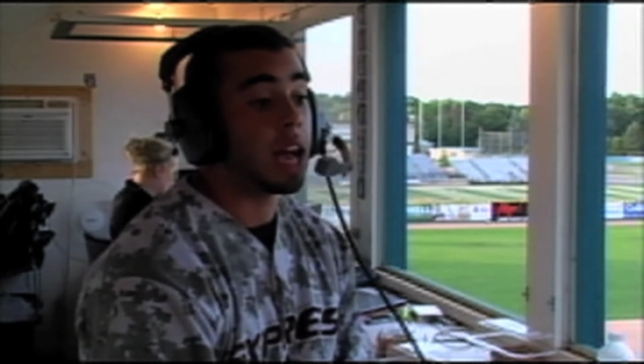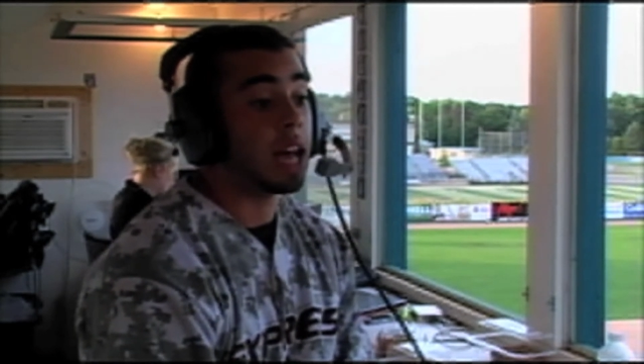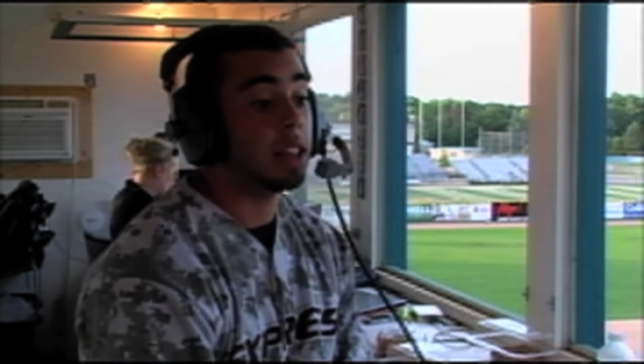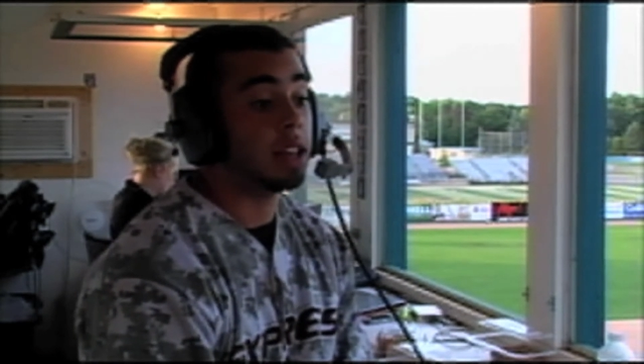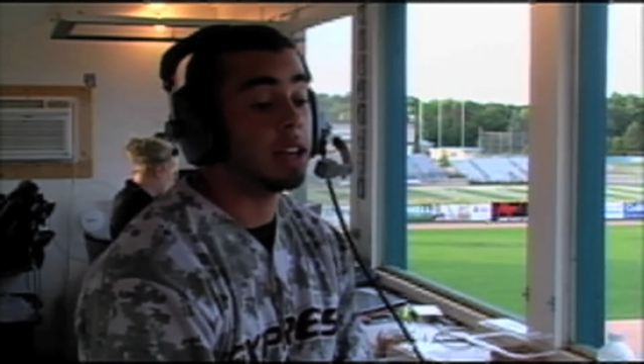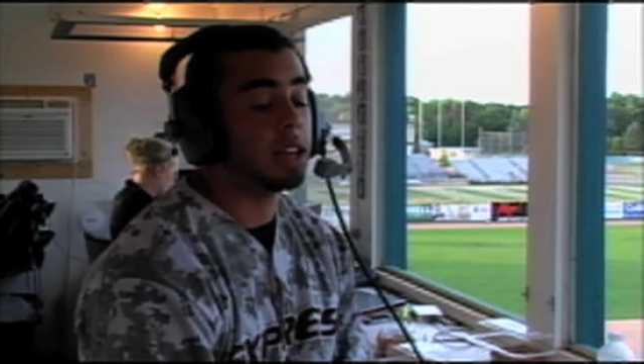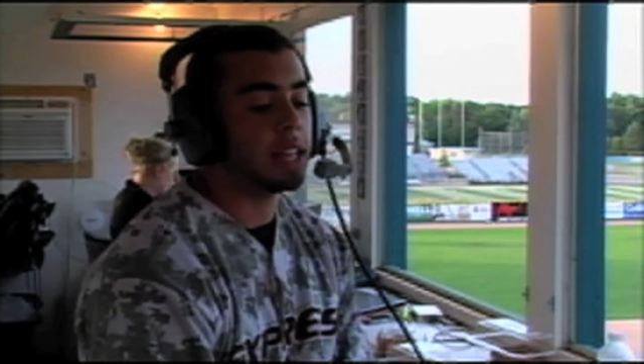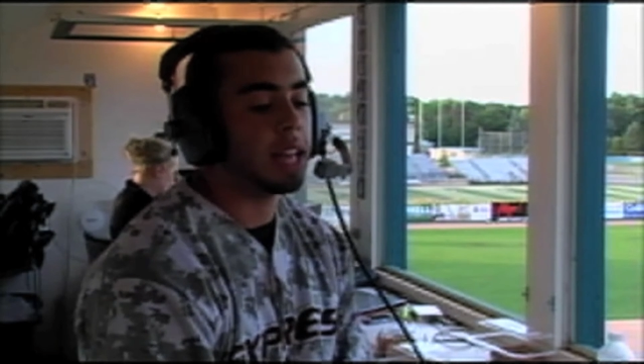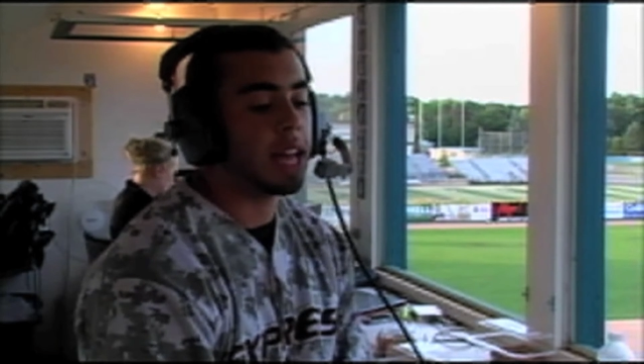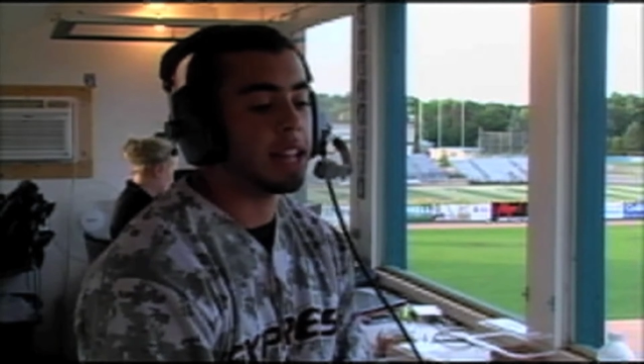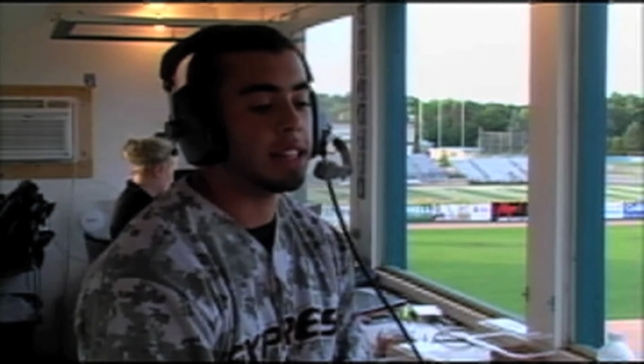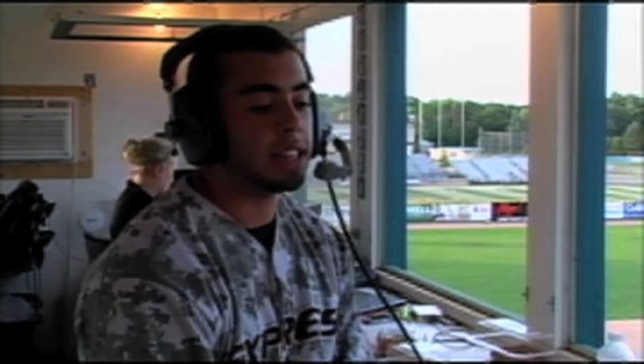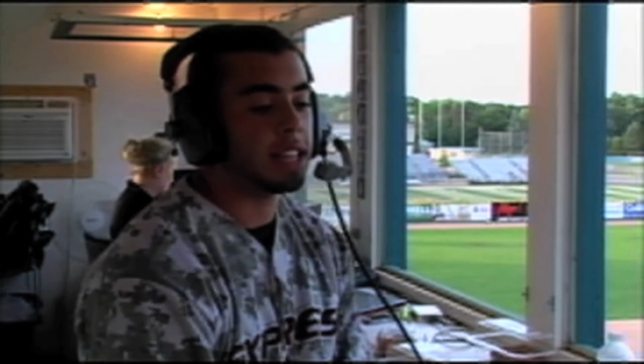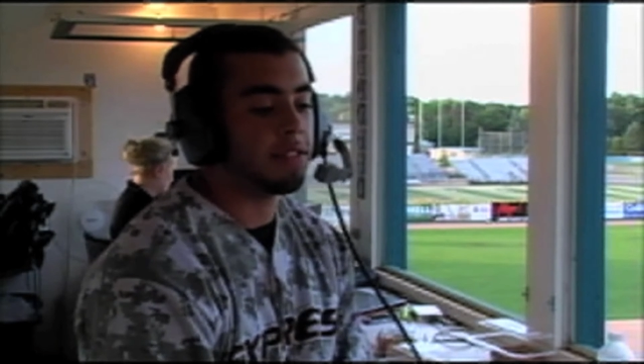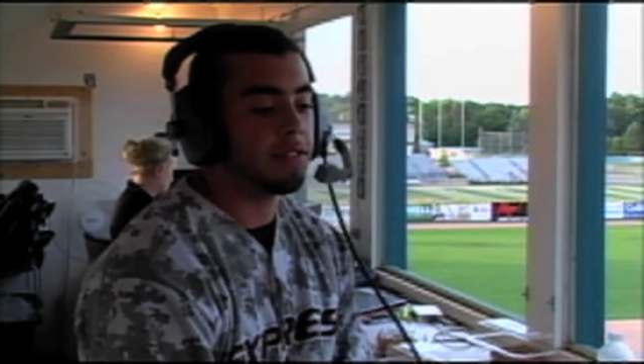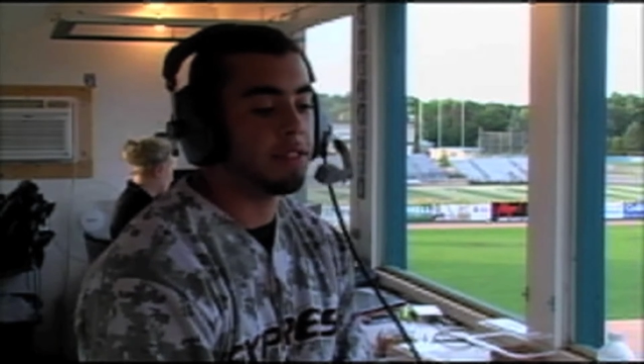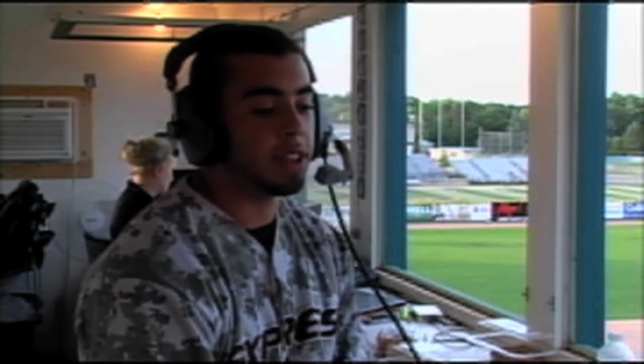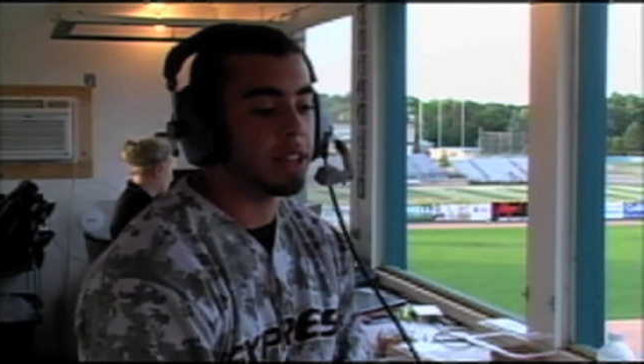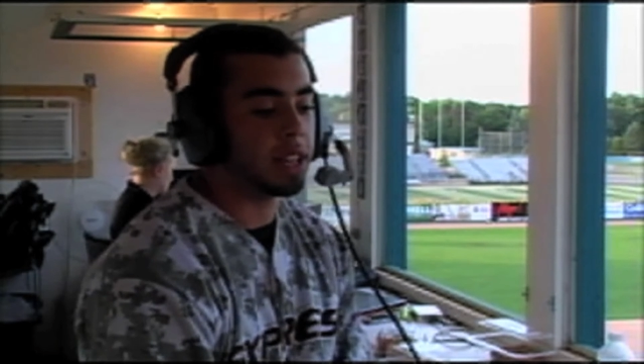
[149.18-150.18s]
Yeah,
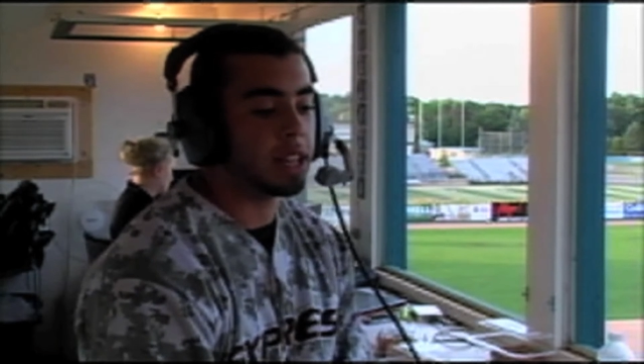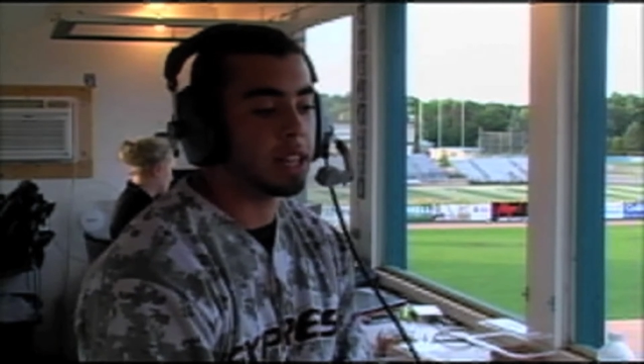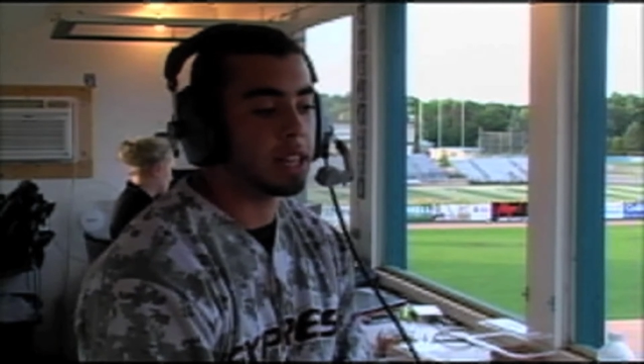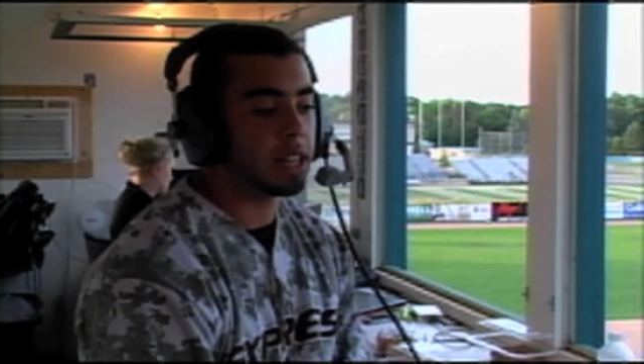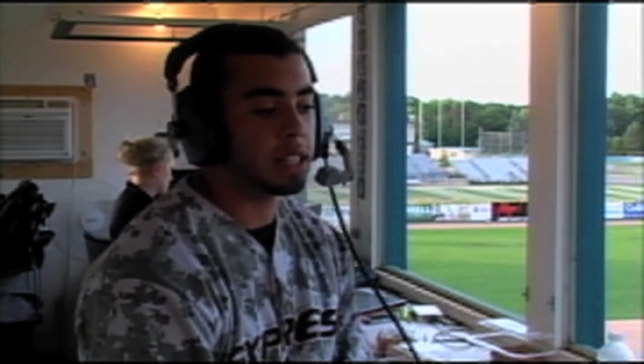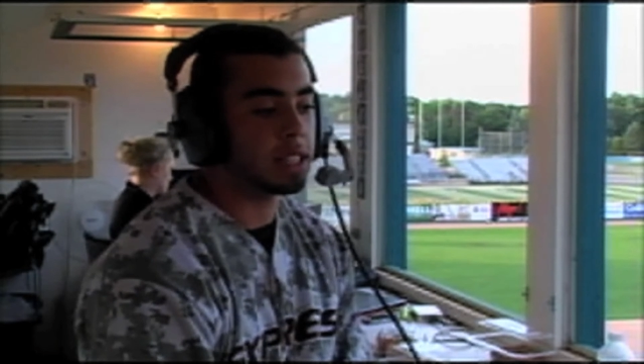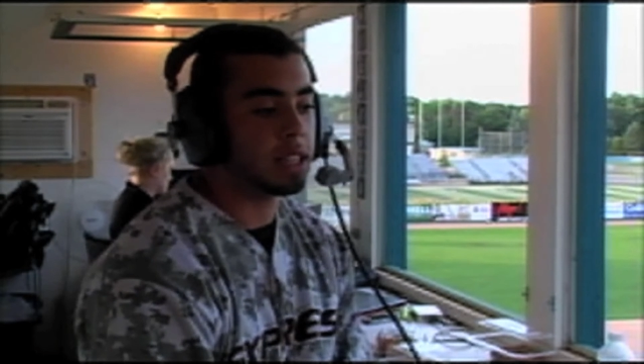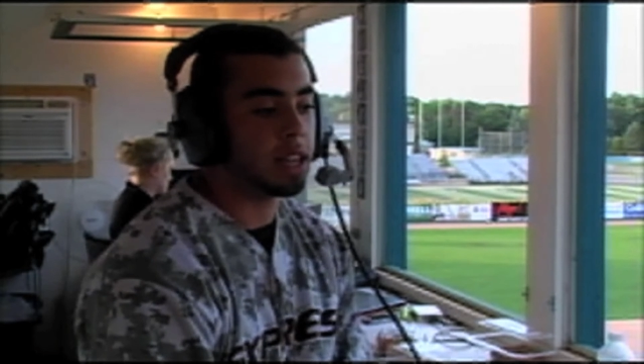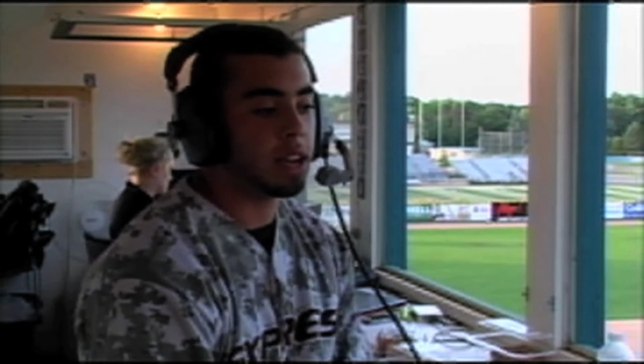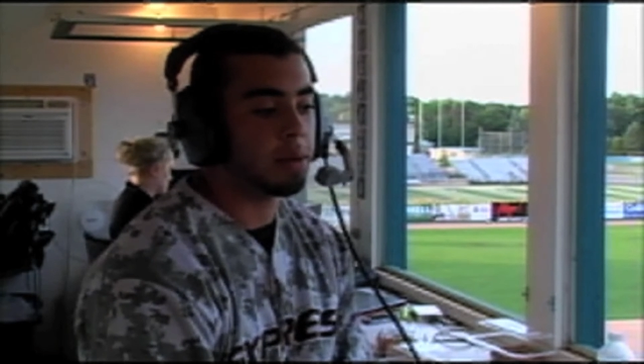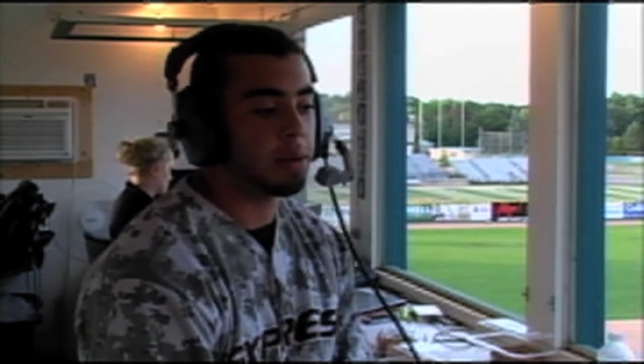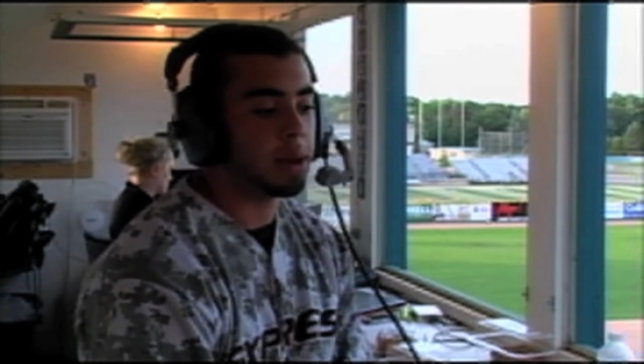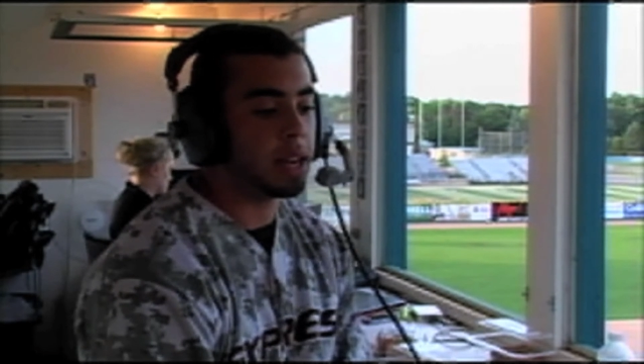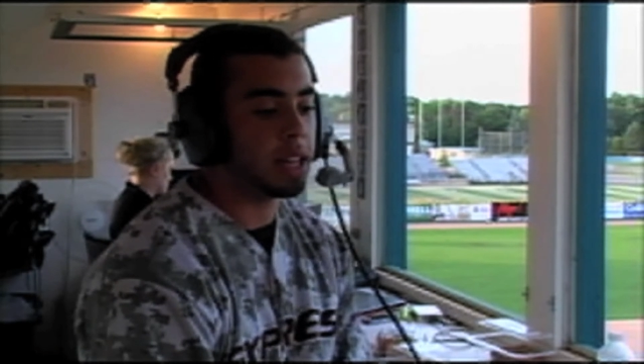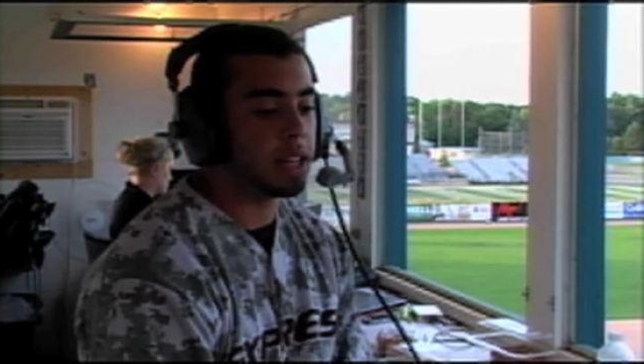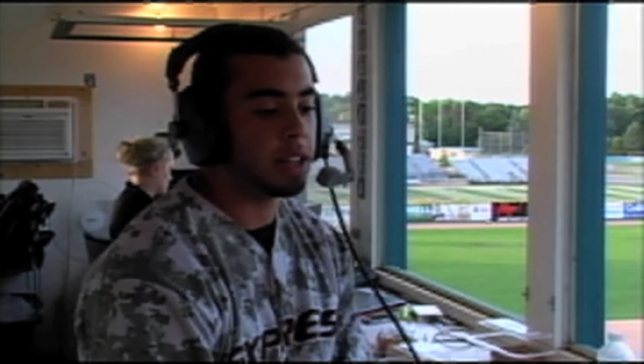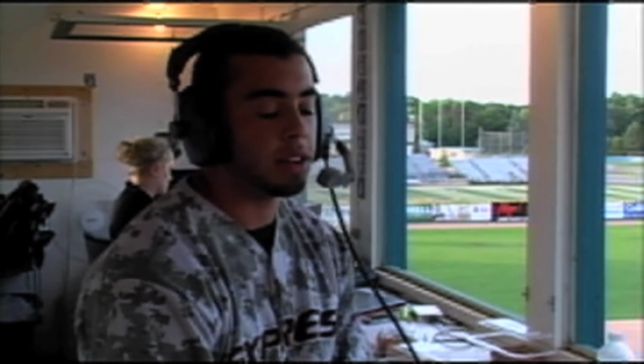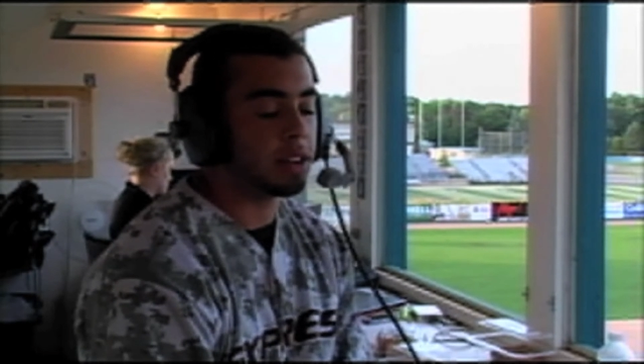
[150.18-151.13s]
definitely, because coming in,